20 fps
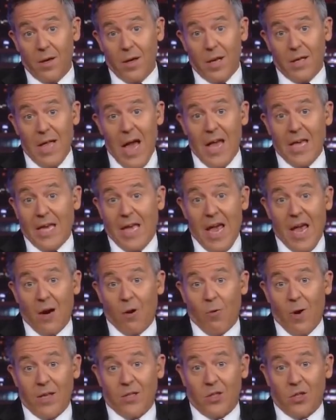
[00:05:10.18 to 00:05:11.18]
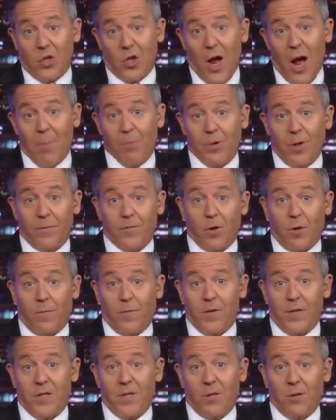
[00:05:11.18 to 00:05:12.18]
and now you can't arrest a shoplifter if
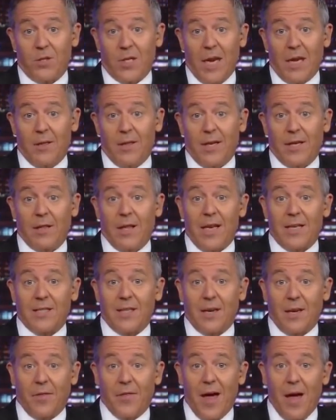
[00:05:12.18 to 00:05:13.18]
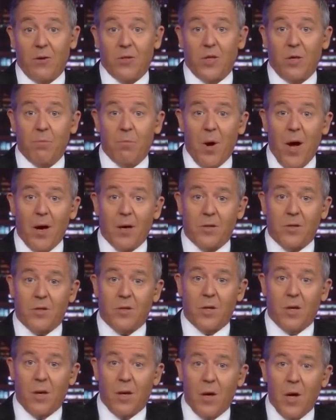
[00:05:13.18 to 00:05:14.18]
he steals anything less than
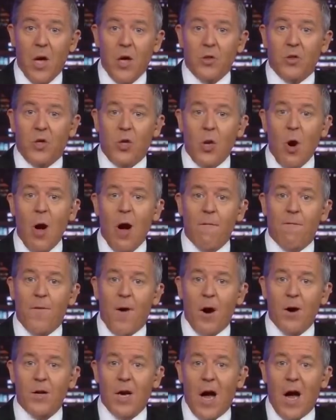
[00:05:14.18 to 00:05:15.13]
$1,000. Do you know how far